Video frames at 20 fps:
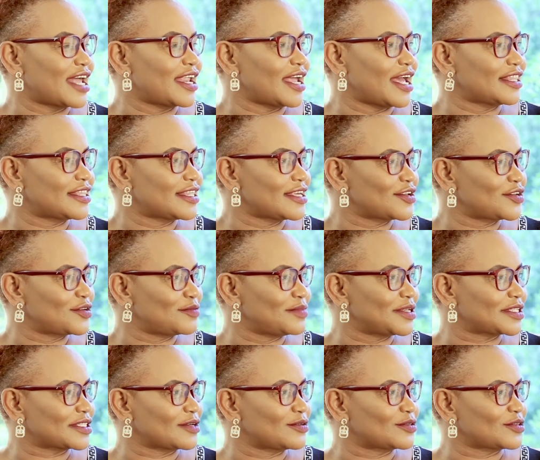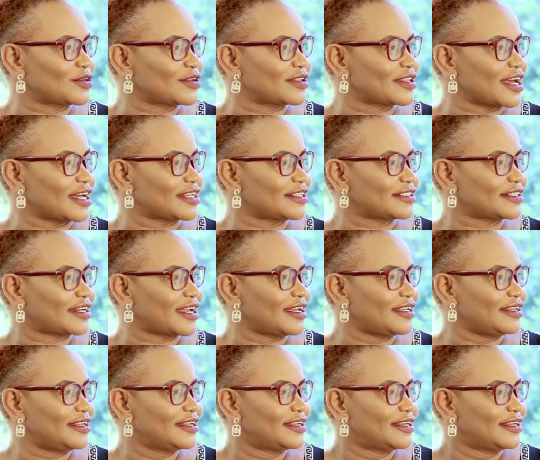I think you missed out on that,
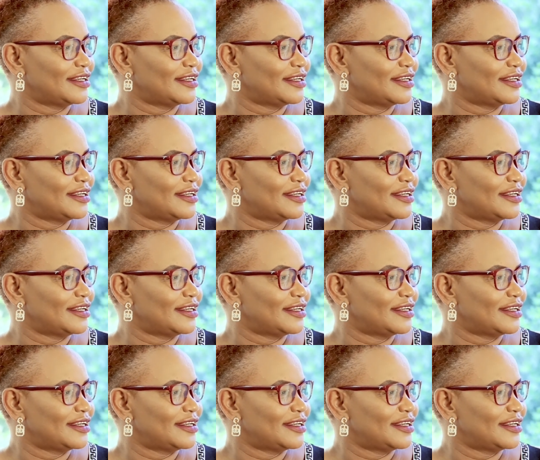right?